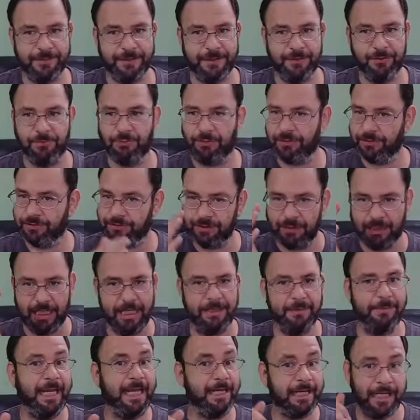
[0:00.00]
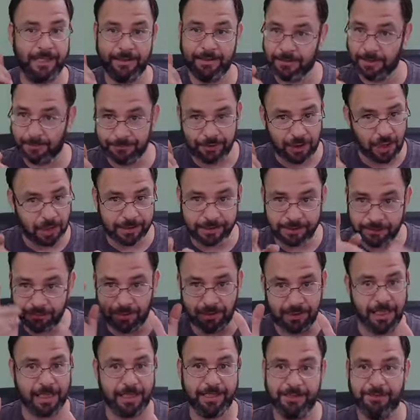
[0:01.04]
You know, where there's a lot. Again, I'm talking to
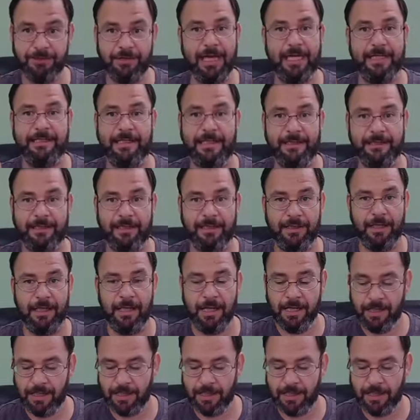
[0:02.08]
a lot of you guys out there.